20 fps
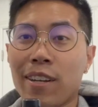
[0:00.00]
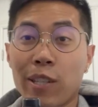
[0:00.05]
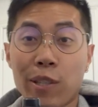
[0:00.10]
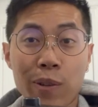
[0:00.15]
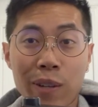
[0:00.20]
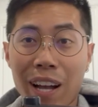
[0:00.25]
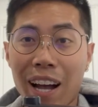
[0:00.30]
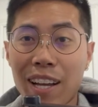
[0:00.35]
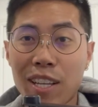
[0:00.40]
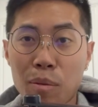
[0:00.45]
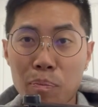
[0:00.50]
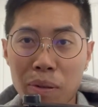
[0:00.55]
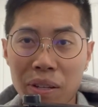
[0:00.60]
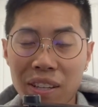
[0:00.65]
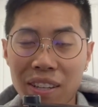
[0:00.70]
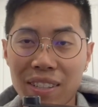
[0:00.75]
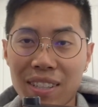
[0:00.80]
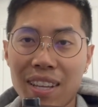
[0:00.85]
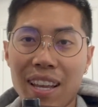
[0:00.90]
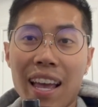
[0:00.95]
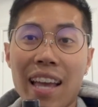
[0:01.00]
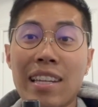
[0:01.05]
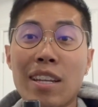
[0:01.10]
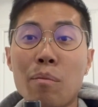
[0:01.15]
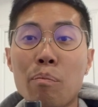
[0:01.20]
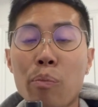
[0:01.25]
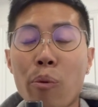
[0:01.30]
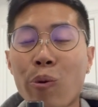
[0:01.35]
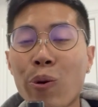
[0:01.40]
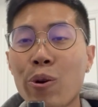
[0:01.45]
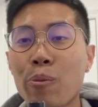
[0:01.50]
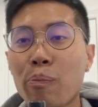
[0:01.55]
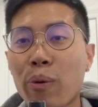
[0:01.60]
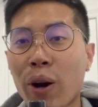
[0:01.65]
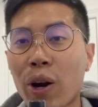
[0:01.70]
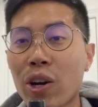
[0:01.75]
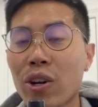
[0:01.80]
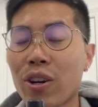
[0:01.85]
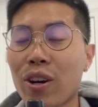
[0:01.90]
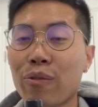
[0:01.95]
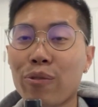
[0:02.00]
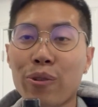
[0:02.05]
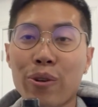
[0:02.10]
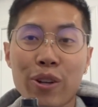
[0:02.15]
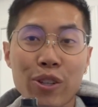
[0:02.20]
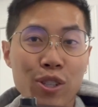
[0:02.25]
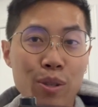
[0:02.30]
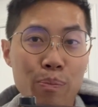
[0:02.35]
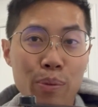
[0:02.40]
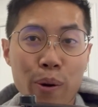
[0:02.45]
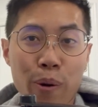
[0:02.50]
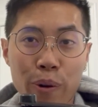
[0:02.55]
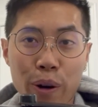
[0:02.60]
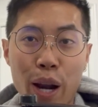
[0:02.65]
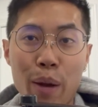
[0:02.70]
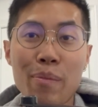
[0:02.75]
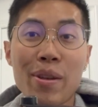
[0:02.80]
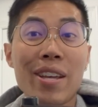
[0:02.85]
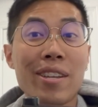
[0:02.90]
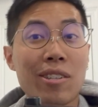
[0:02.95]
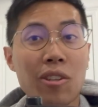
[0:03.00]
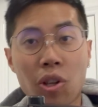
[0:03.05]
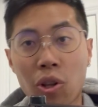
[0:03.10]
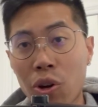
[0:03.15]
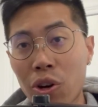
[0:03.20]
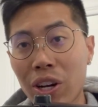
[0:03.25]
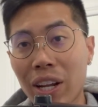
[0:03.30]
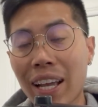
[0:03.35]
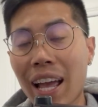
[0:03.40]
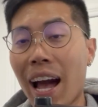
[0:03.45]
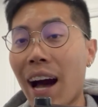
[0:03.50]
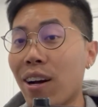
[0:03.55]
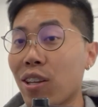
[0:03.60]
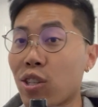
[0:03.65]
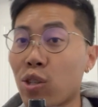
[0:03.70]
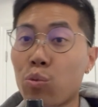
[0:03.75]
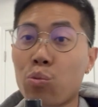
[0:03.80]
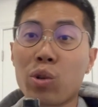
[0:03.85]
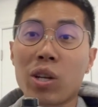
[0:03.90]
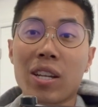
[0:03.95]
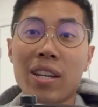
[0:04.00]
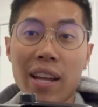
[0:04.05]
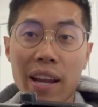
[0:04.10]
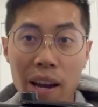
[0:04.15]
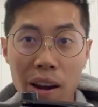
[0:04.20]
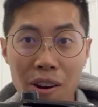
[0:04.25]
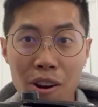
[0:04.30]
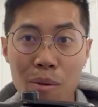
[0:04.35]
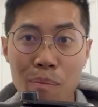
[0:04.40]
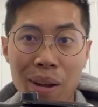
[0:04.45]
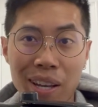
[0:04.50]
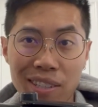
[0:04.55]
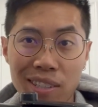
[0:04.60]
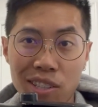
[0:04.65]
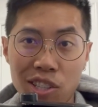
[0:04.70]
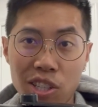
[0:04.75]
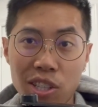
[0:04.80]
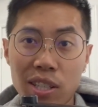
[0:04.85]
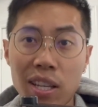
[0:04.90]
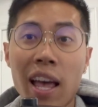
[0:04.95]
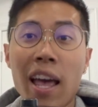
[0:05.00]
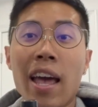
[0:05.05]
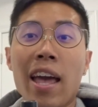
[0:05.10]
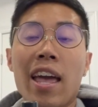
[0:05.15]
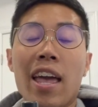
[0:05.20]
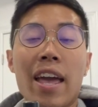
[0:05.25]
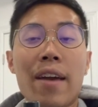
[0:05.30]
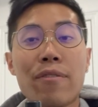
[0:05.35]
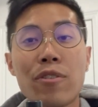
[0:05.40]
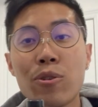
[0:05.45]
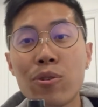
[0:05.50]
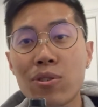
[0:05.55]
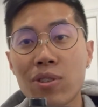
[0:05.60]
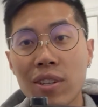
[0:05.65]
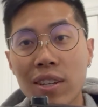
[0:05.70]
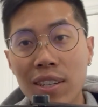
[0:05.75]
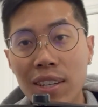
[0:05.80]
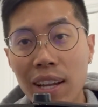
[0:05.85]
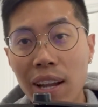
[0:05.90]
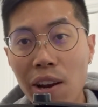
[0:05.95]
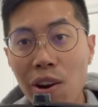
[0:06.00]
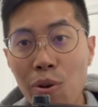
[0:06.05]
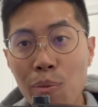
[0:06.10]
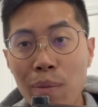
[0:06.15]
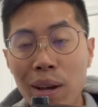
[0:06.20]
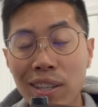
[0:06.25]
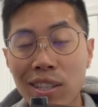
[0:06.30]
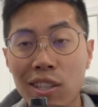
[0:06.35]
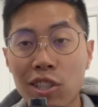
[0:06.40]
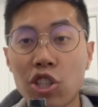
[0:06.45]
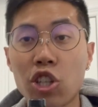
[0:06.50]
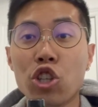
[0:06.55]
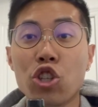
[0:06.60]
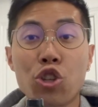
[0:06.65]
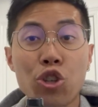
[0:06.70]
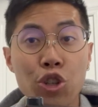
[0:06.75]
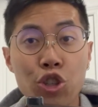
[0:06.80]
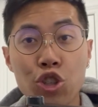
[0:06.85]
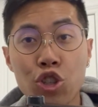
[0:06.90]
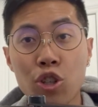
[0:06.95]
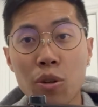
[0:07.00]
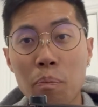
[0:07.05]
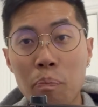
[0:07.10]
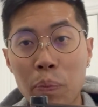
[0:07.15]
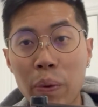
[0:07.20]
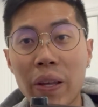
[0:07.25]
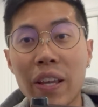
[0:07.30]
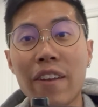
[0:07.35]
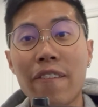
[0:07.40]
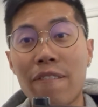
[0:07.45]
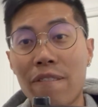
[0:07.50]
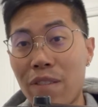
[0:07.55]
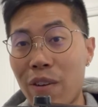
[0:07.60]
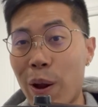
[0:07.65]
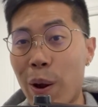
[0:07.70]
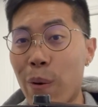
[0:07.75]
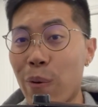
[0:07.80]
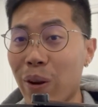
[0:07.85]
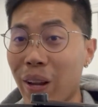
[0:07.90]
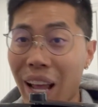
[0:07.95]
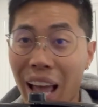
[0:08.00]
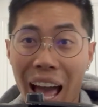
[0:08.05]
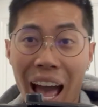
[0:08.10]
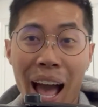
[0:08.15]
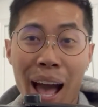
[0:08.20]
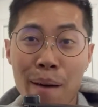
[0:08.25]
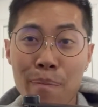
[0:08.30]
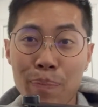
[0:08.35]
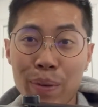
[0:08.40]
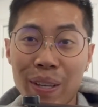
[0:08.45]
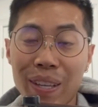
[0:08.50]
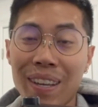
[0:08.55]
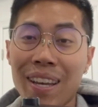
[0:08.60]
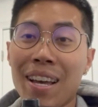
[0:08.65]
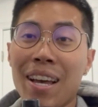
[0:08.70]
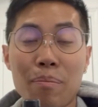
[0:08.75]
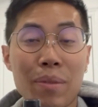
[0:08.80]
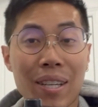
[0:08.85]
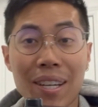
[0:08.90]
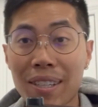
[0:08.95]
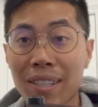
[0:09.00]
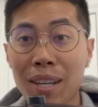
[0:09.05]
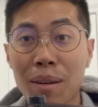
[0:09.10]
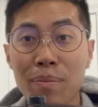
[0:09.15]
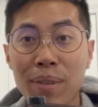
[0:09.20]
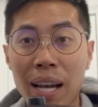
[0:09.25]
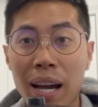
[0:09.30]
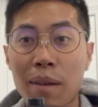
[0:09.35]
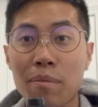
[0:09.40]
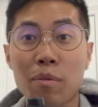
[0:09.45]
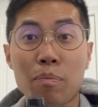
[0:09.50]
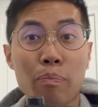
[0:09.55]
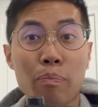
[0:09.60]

So guys, please, an important part of learning to program is learning how to read error messages. If you see an error message, you should be very happy because sometimes